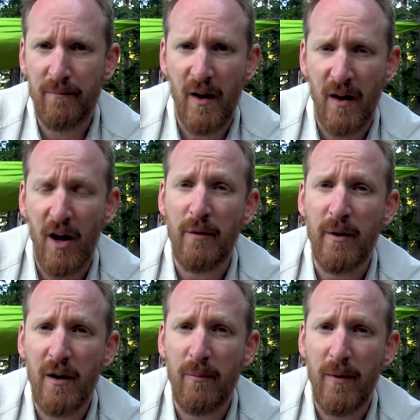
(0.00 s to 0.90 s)
kind of
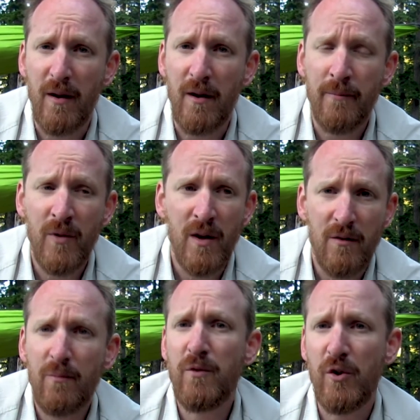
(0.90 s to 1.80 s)
element can be
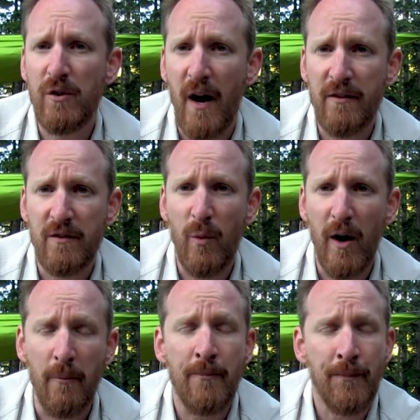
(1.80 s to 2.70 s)
utilized as
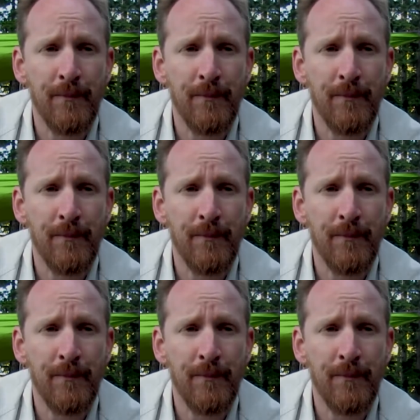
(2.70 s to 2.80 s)
well.